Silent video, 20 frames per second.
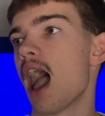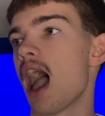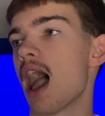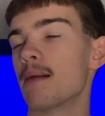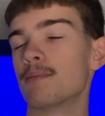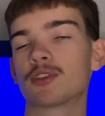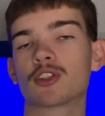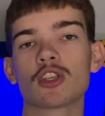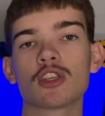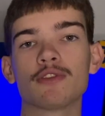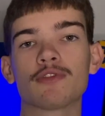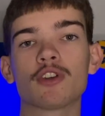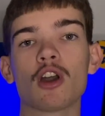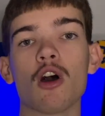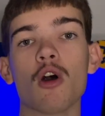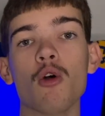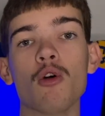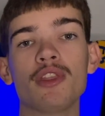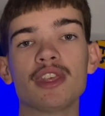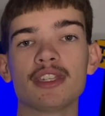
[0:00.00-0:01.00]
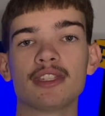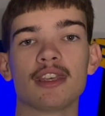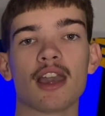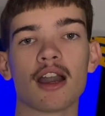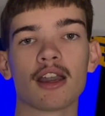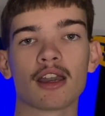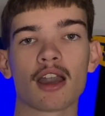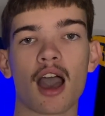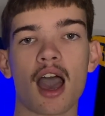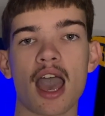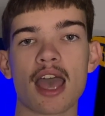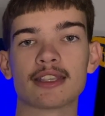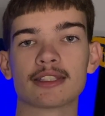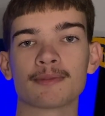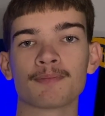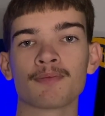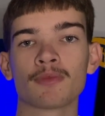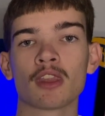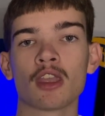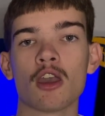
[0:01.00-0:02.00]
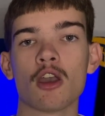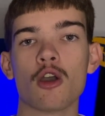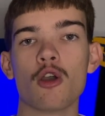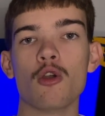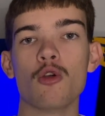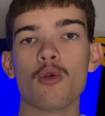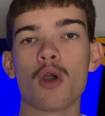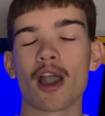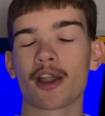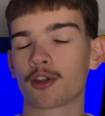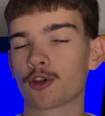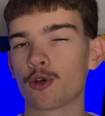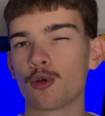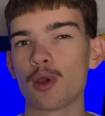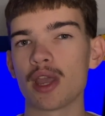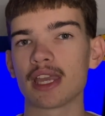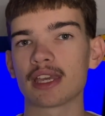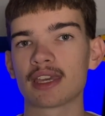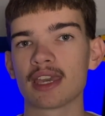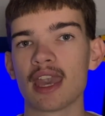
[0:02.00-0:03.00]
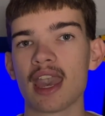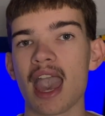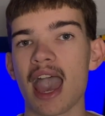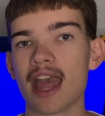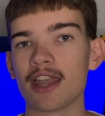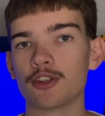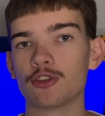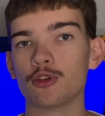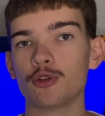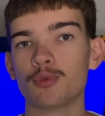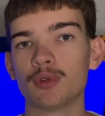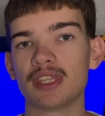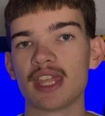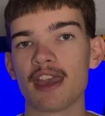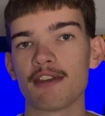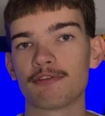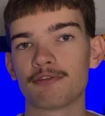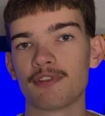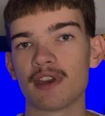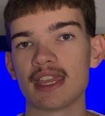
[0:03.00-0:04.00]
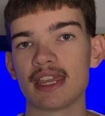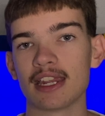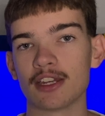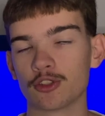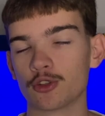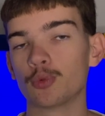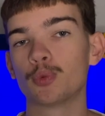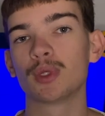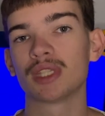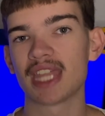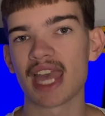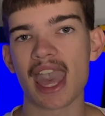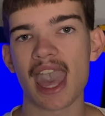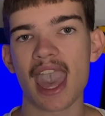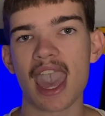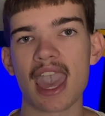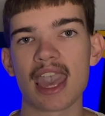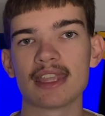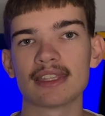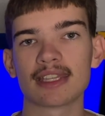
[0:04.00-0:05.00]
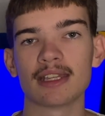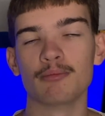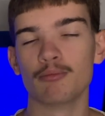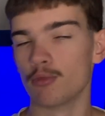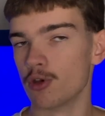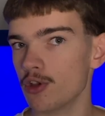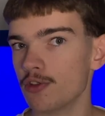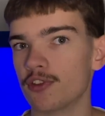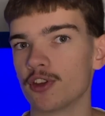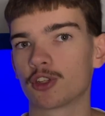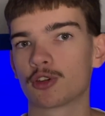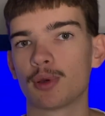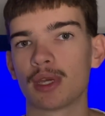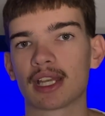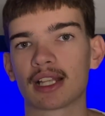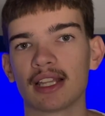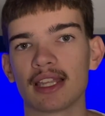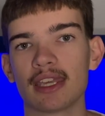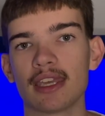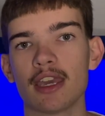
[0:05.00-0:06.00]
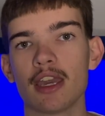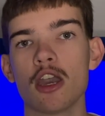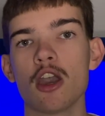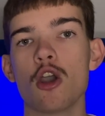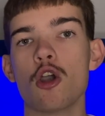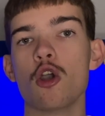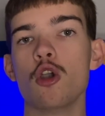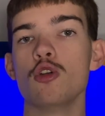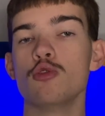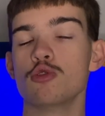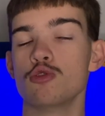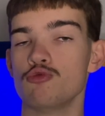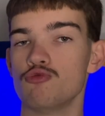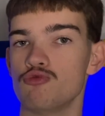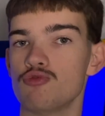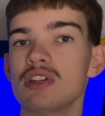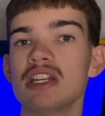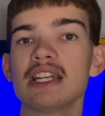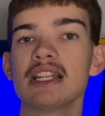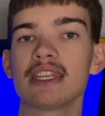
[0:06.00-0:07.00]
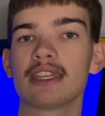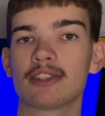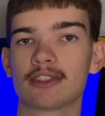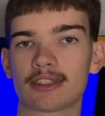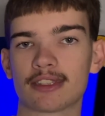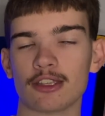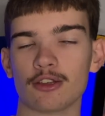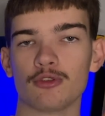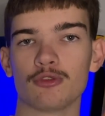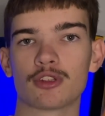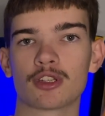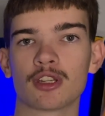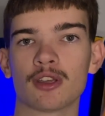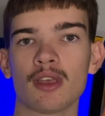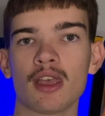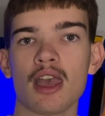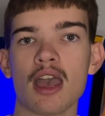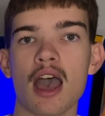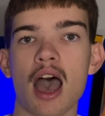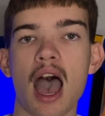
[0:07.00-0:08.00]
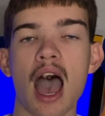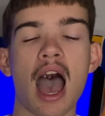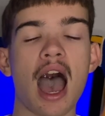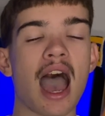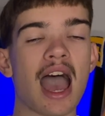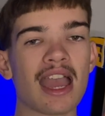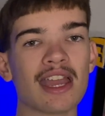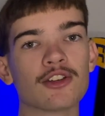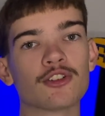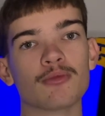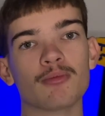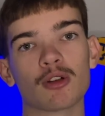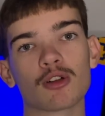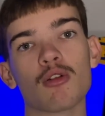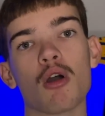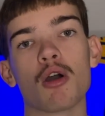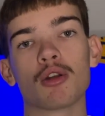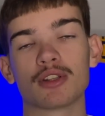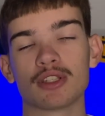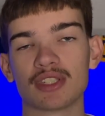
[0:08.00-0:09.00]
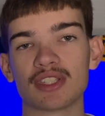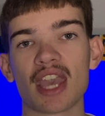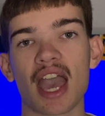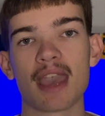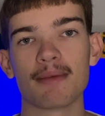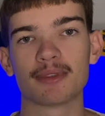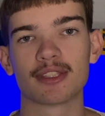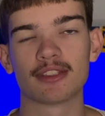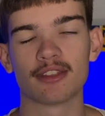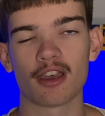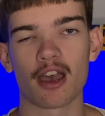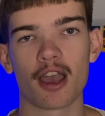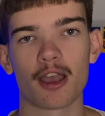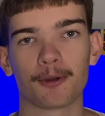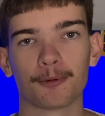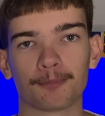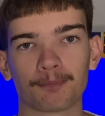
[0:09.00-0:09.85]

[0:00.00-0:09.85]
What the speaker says: So you've got all these young guys who are quick and good with their feet and good with their hands and move it quickly, who will really suit Andrew McQualter's game style.